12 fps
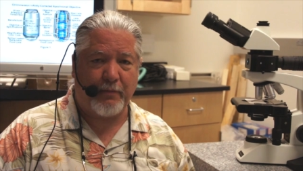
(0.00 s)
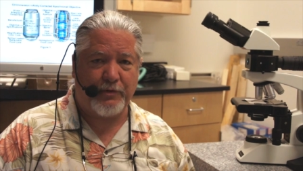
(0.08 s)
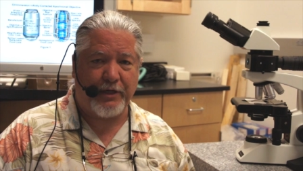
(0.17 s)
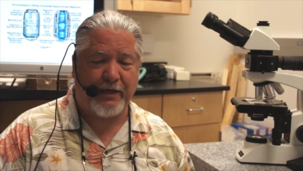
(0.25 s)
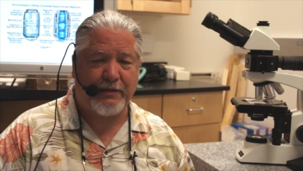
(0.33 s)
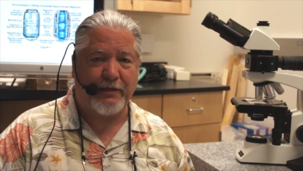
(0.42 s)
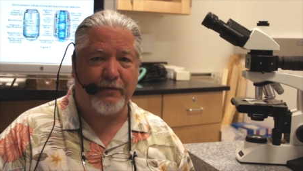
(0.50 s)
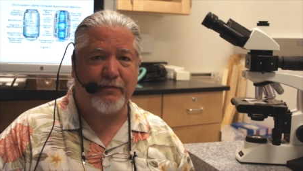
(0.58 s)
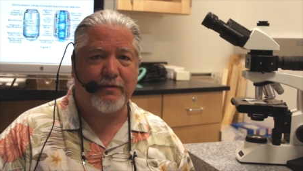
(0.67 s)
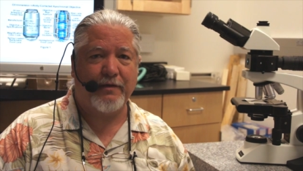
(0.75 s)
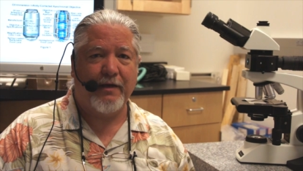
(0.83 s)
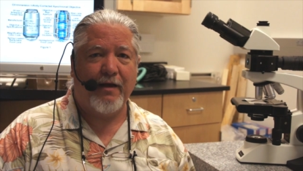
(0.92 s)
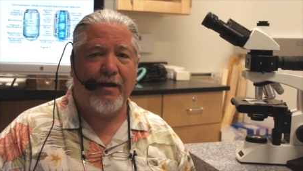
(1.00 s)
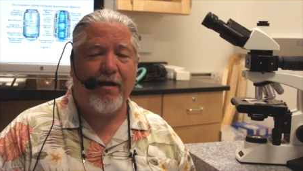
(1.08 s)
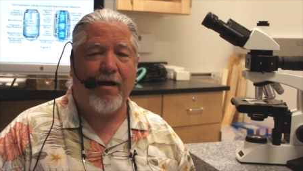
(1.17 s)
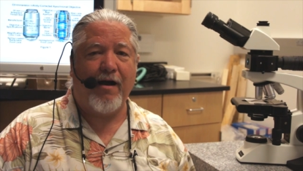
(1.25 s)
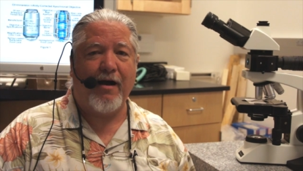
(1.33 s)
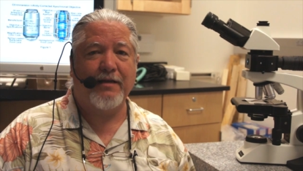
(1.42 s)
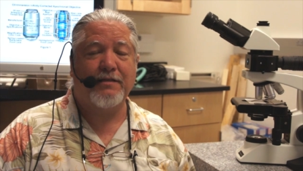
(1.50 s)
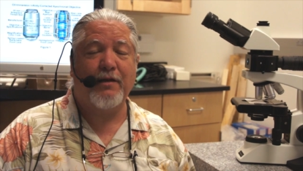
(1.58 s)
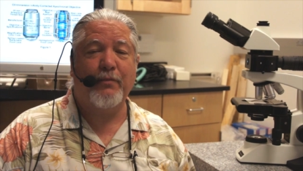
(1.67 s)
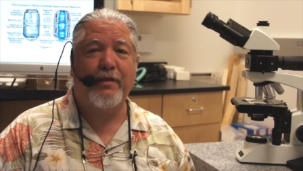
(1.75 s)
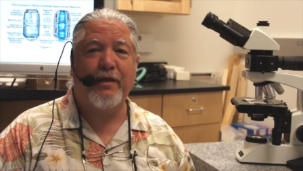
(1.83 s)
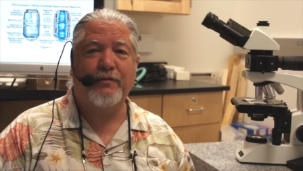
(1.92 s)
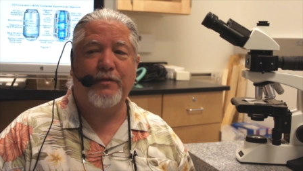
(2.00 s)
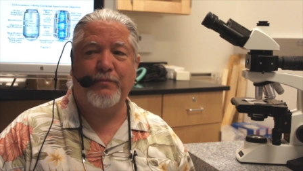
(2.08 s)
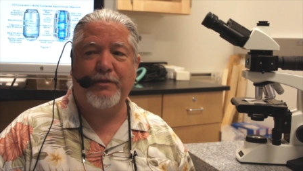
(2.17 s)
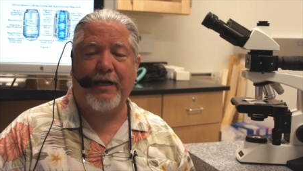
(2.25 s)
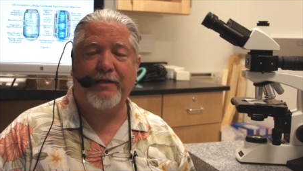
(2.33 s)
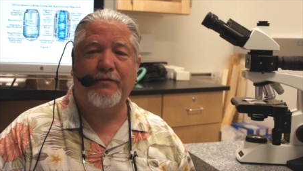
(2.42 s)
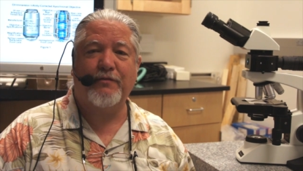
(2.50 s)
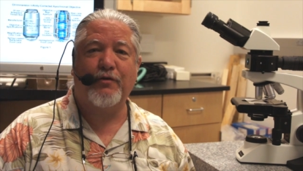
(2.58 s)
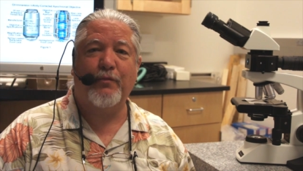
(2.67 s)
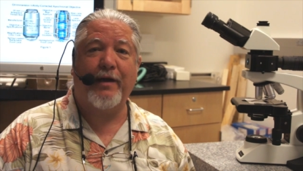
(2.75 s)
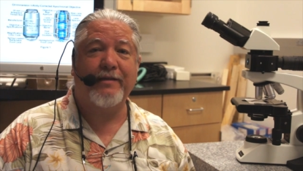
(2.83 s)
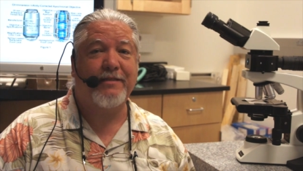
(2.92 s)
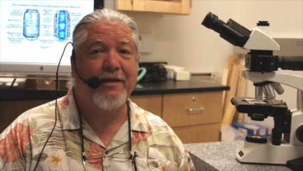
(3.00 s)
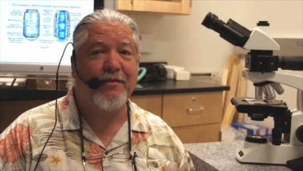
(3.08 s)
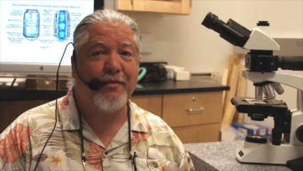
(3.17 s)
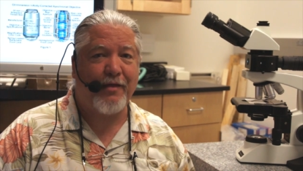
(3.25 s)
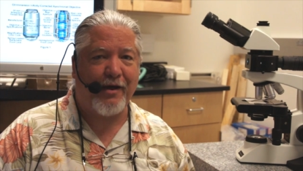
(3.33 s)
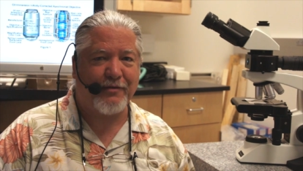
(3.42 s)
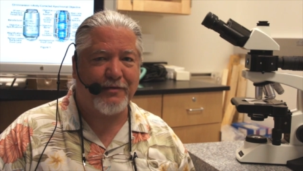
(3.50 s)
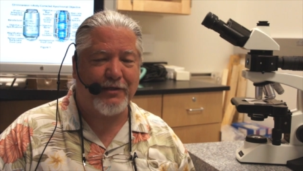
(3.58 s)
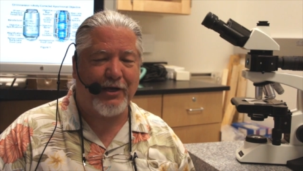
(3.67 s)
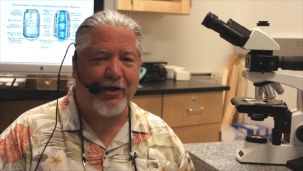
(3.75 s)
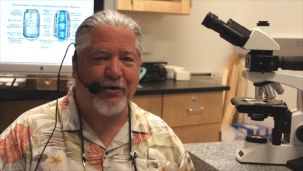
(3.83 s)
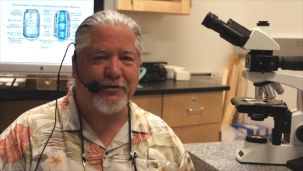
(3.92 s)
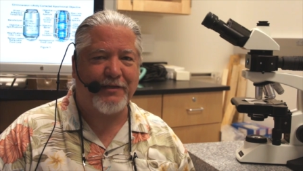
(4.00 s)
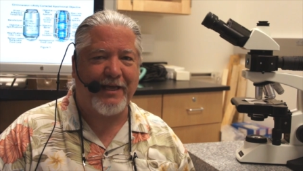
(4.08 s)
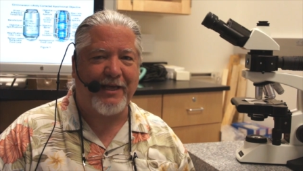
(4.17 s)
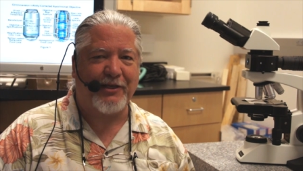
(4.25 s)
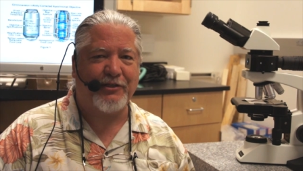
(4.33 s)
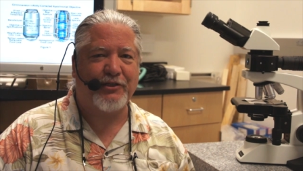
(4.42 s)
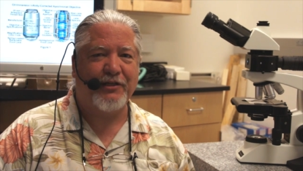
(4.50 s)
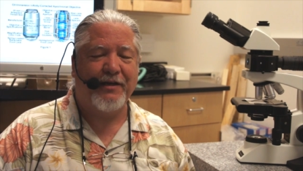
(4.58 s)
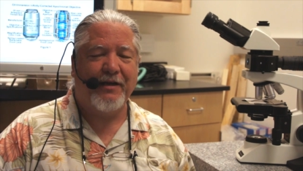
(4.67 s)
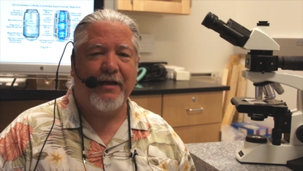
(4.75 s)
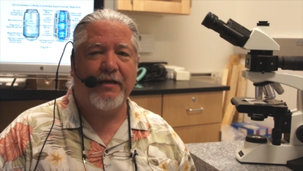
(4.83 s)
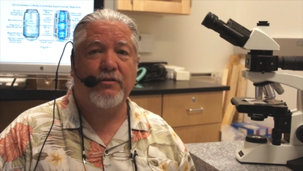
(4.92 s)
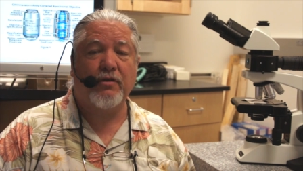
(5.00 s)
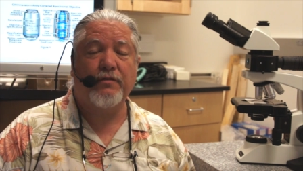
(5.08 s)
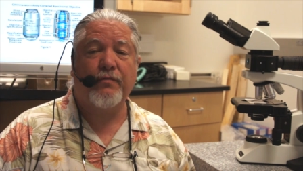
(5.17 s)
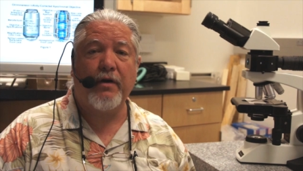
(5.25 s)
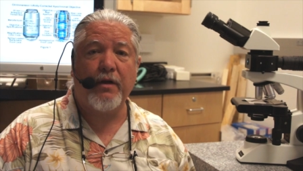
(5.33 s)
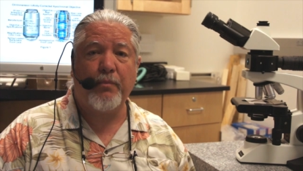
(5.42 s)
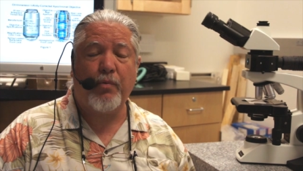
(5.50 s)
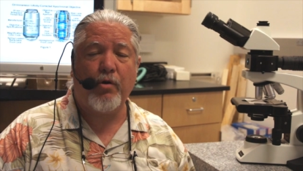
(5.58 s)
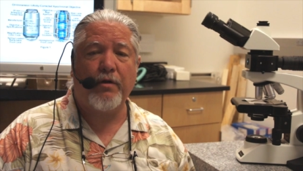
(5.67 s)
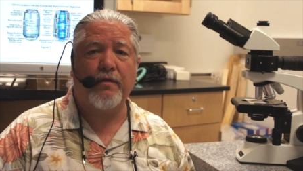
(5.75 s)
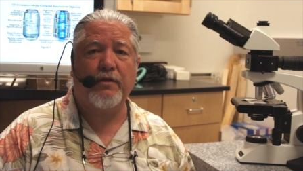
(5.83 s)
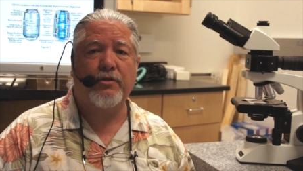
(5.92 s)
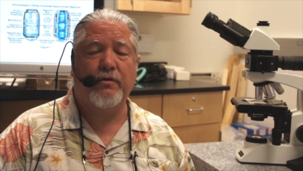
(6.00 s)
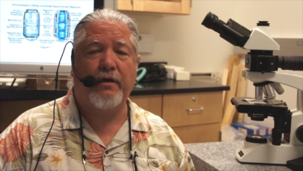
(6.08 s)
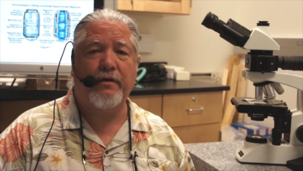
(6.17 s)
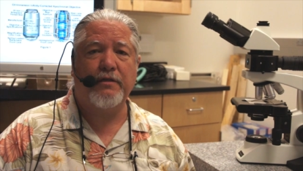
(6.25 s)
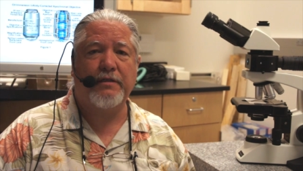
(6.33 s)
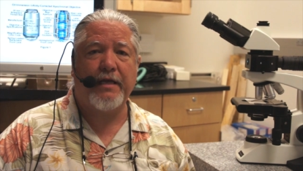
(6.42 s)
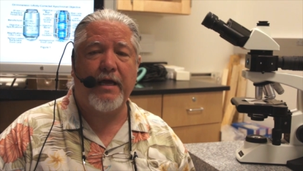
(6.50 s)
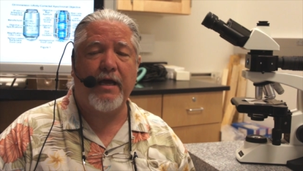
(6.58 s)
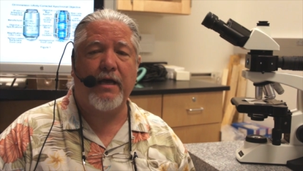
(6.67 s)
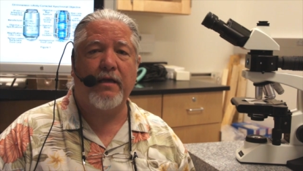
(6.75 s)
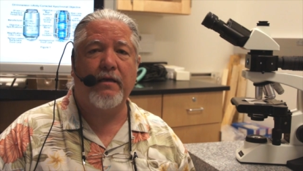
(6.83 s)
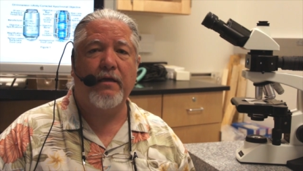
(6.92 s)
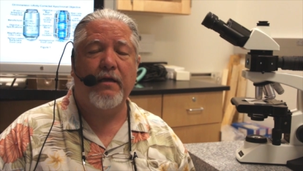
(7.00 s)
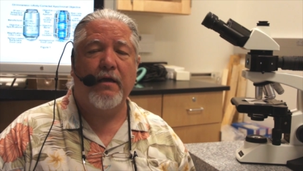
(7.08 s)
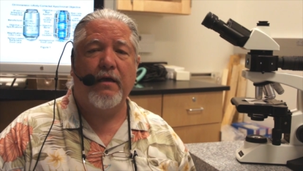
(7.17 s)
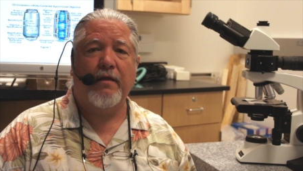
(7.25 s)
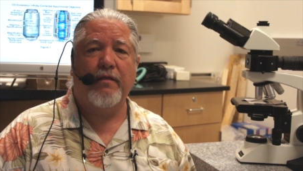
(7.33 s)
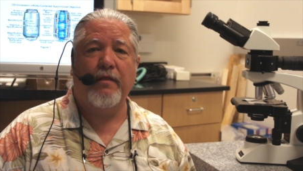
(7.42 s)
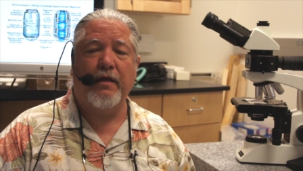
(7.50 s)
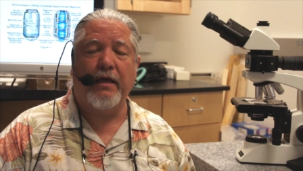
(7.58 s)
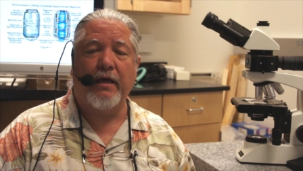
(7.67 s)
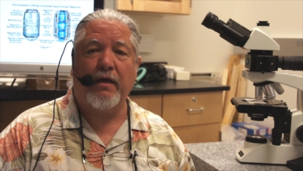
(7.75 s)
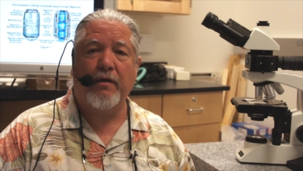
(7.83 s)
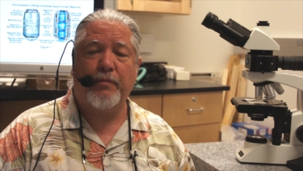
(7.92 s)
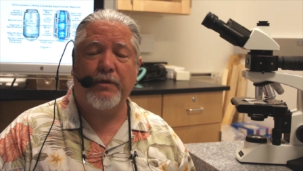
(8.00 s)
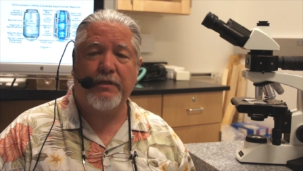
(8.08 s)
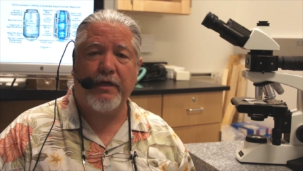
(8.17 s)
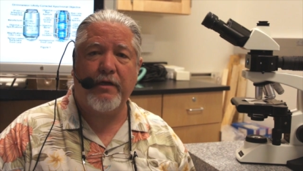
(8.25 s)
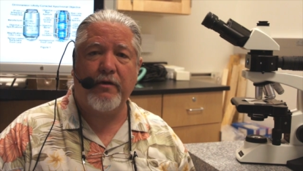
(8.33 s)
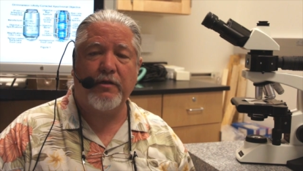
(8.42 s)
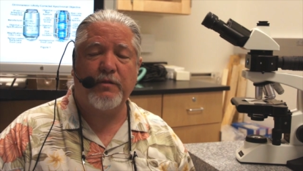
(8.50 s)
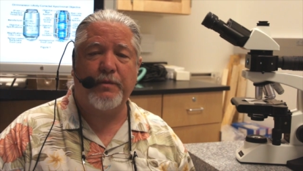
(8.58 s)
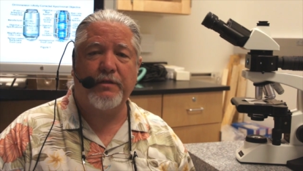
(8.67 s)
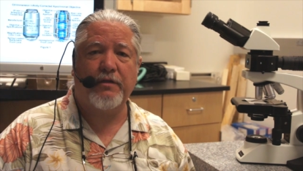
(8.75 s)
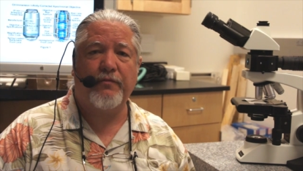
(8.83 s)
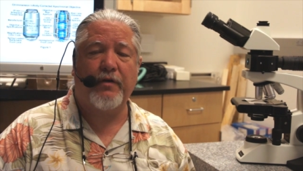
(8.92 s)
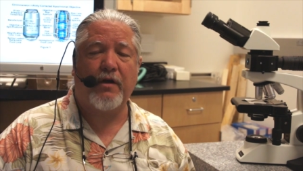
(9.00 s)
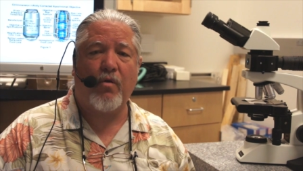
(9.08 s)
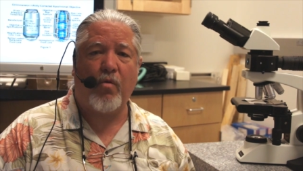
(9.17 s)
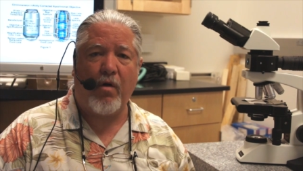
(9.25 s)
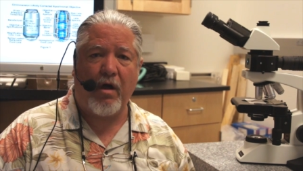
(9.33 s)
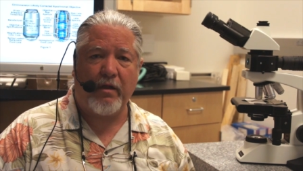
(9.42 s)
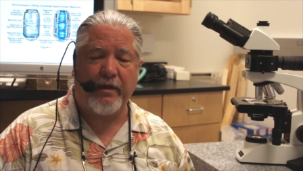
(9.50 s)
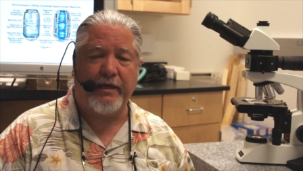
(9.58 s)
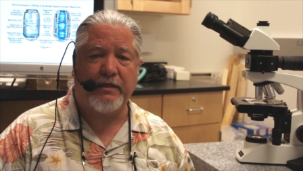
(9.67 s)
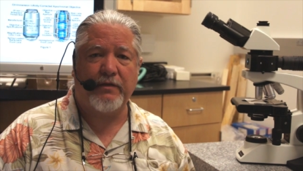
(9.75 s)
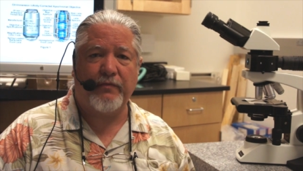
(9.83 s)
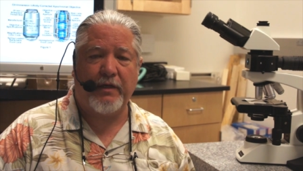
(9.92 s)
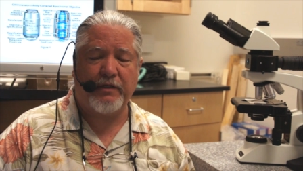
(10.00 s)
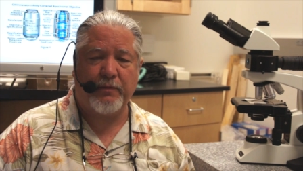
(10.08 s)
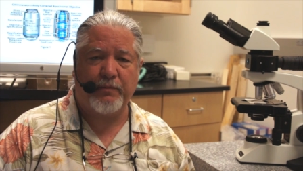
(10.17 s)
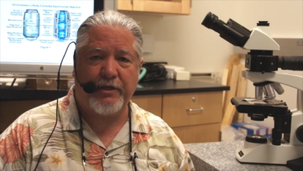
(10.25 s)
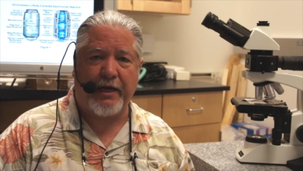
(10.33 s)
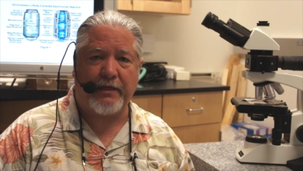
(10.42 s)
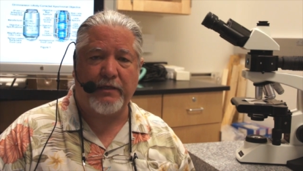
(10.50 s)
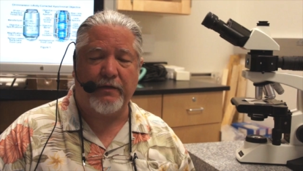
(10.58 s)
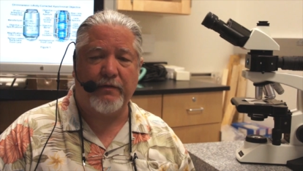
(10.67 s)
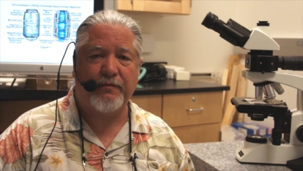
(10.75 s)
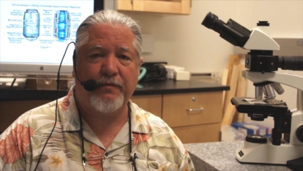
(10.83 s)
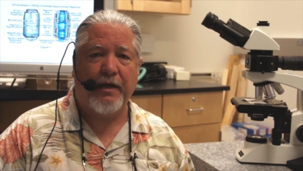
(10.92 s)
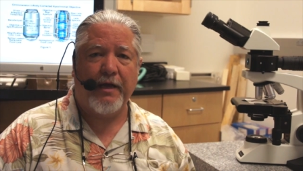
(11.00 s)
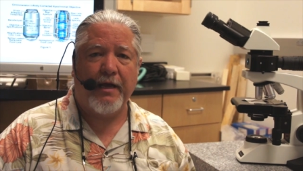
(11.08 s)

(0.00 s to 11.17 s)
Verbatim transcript: objectives. Uh, some of these objectives are about $10,000 each. And so it's very important that you understand the particular specific qualities of each objective.